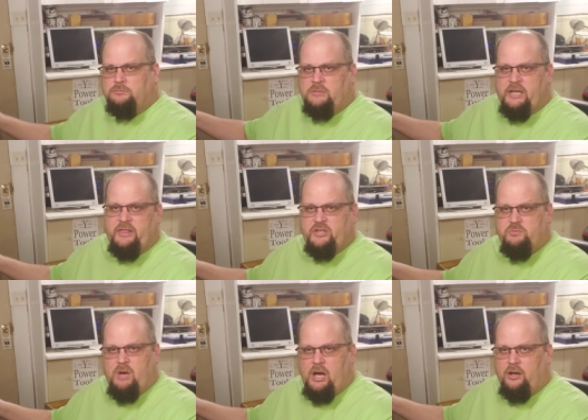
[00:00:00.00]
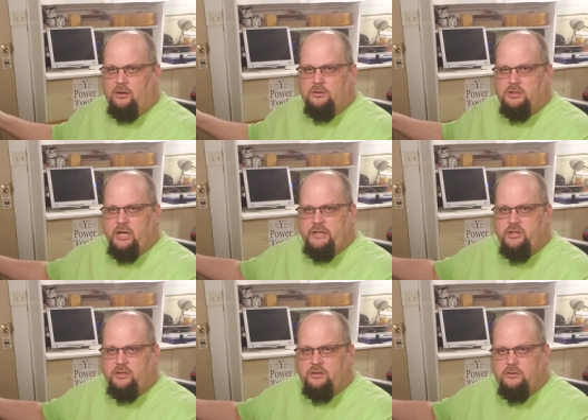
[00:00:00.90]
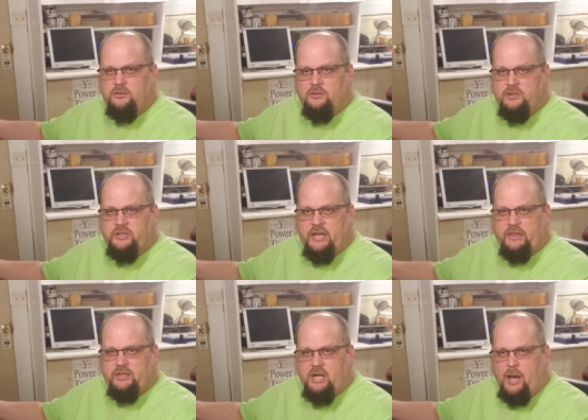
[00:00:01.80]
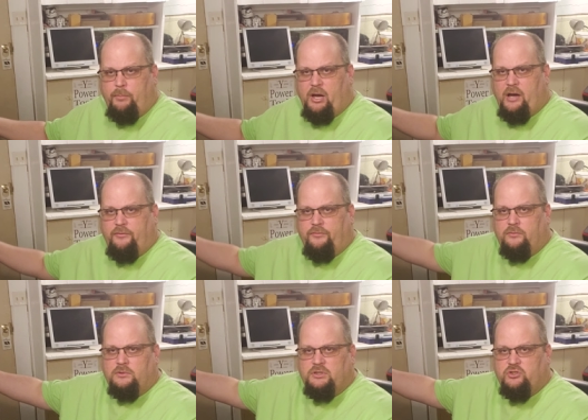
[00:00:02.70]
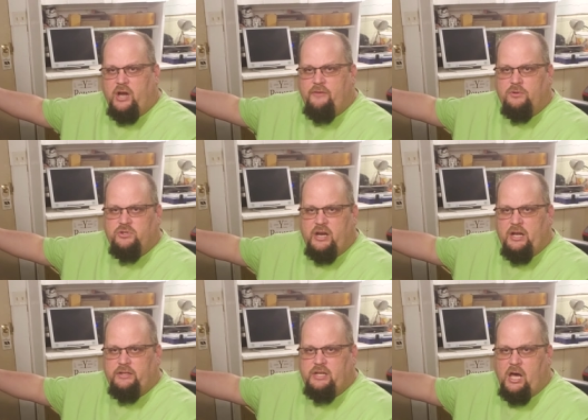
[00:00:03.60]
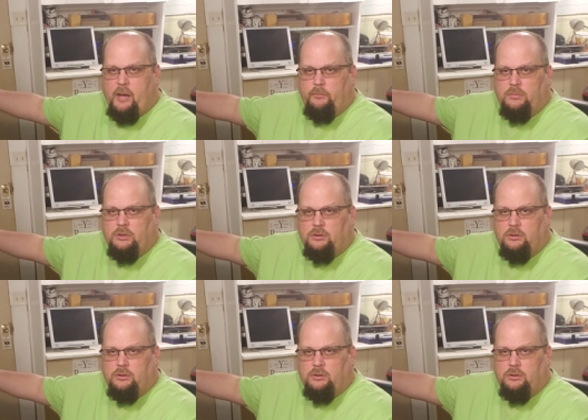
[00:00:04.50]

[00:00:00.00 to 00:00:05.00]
like this model. I took, you take the top off, the drive was right on top.